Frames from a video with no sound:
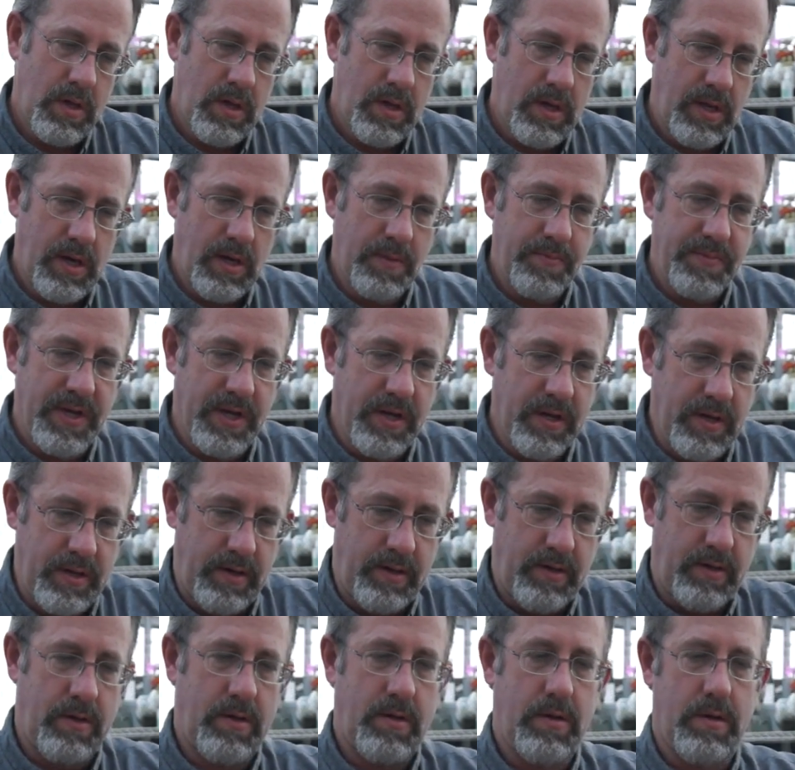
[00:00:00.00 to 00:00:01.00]
And I'm done.
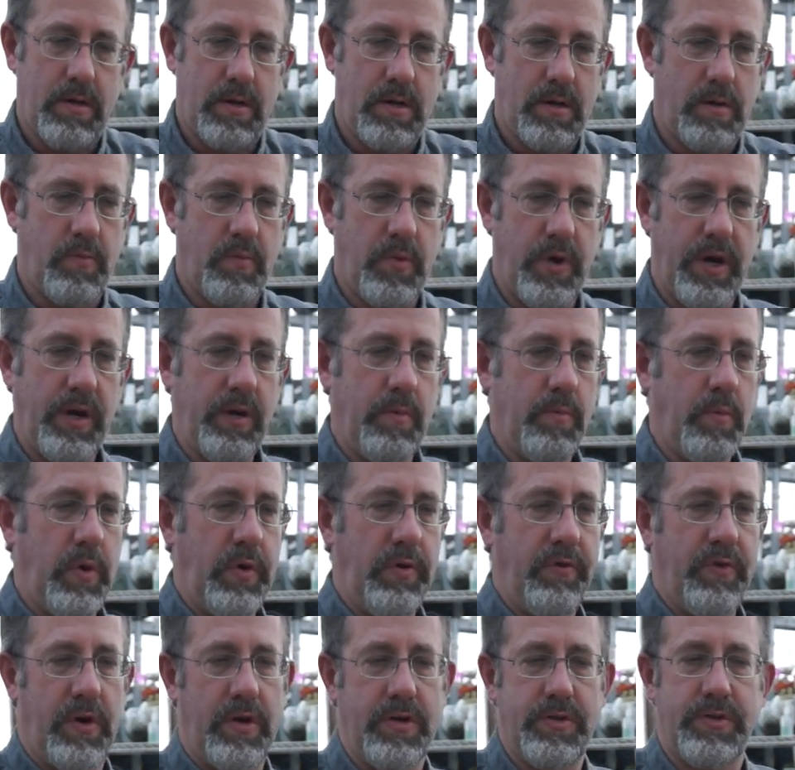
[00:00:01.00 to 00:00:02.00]
I'm ready to
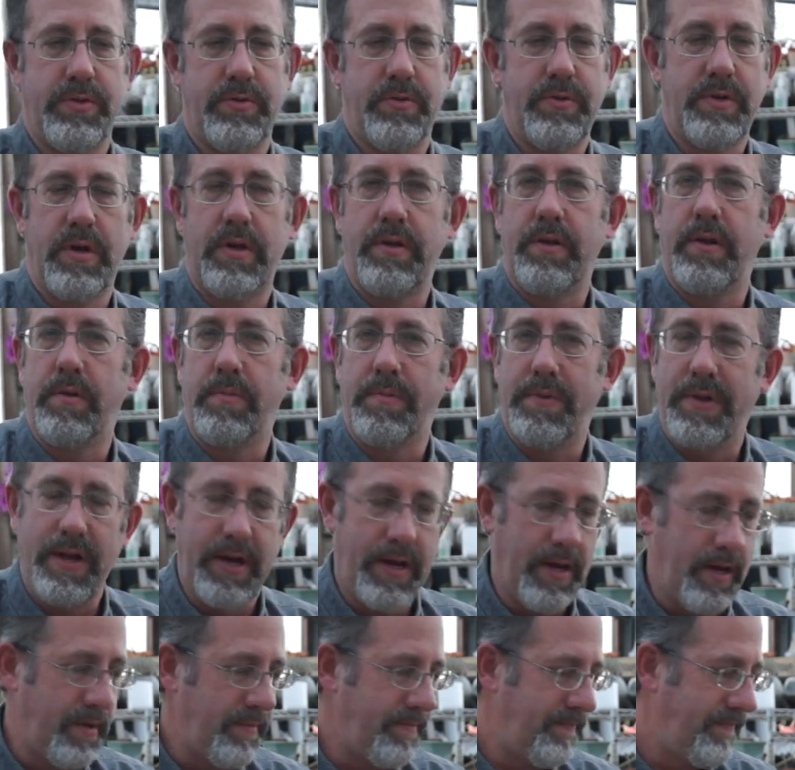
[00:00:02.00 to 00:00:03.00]
move on to another
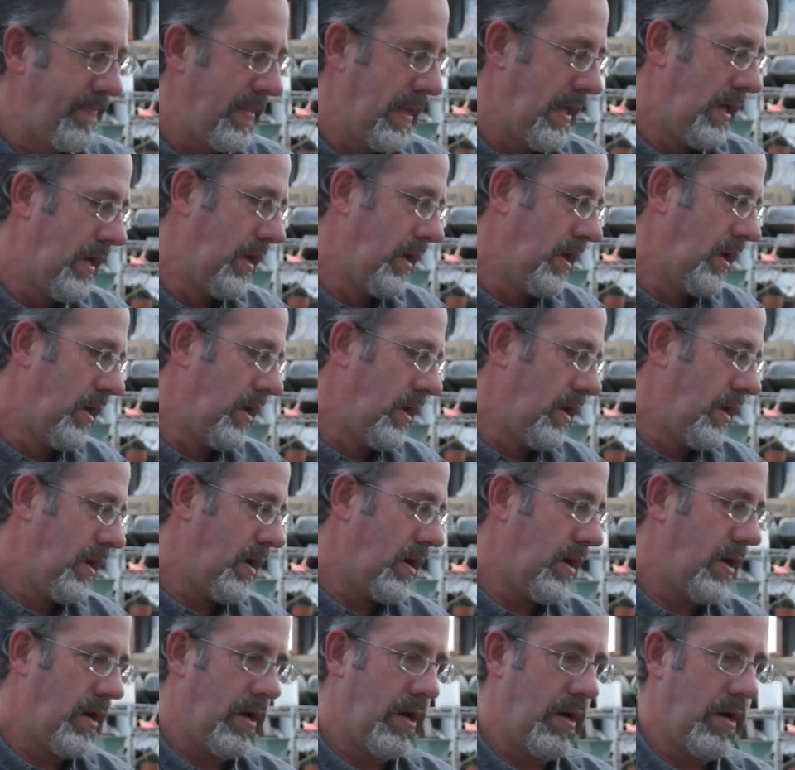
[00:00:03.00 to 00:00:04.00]
plant.
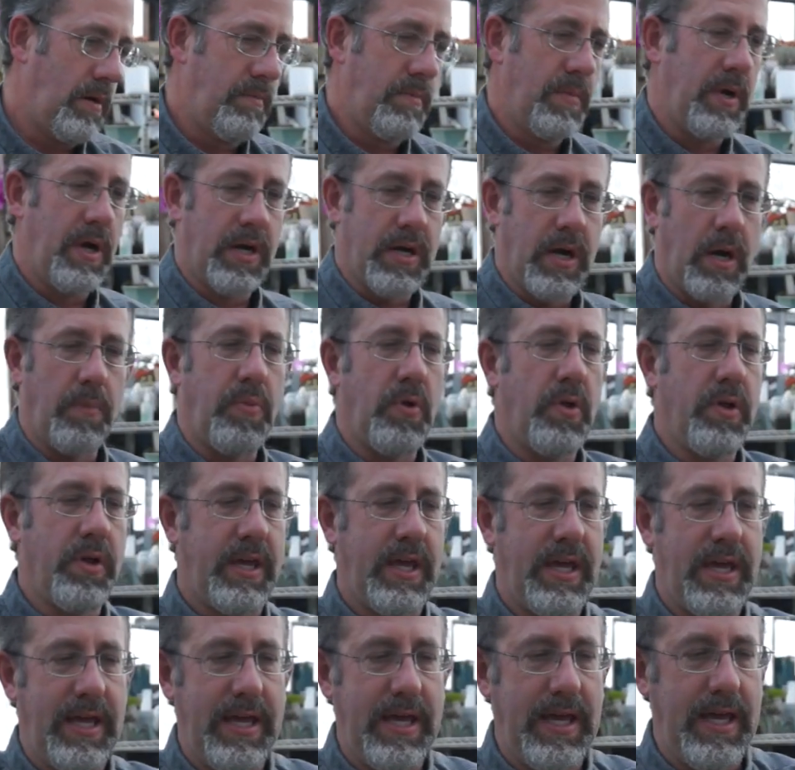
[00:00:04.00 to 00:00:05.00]
A couple of
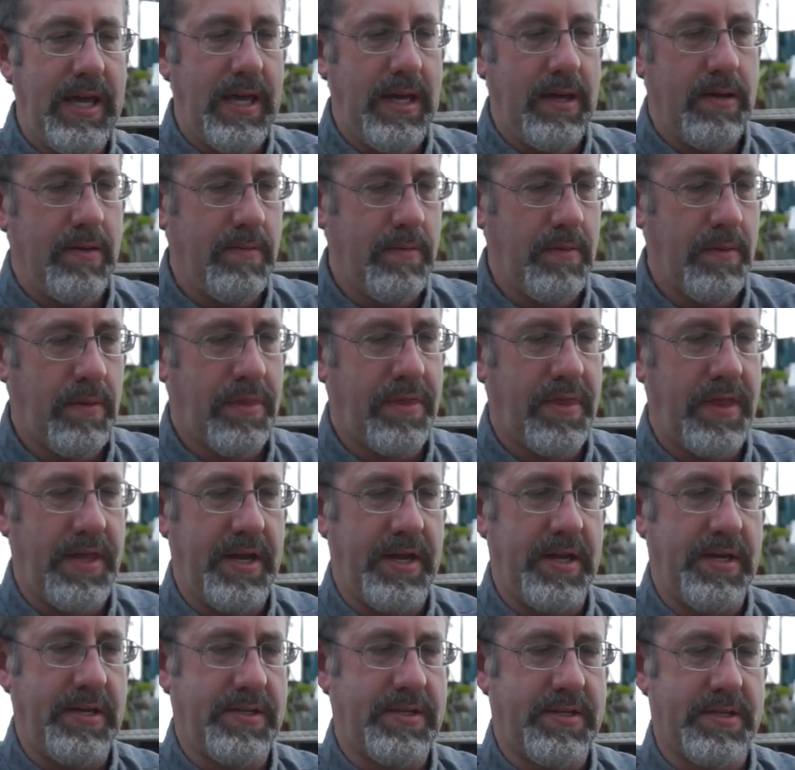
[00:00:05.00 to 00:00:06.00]
key
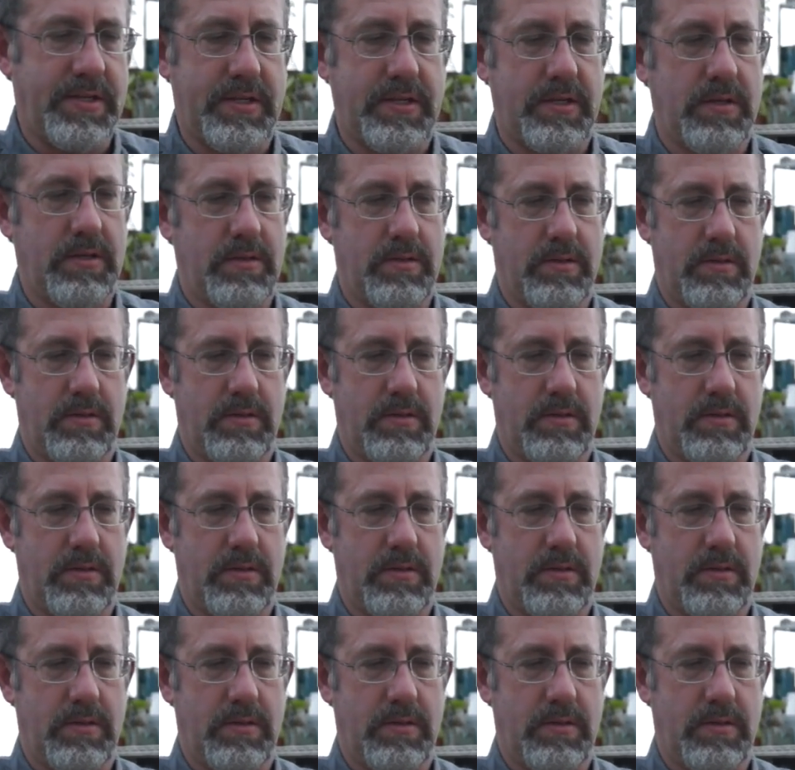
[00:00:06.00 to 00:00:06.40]
things,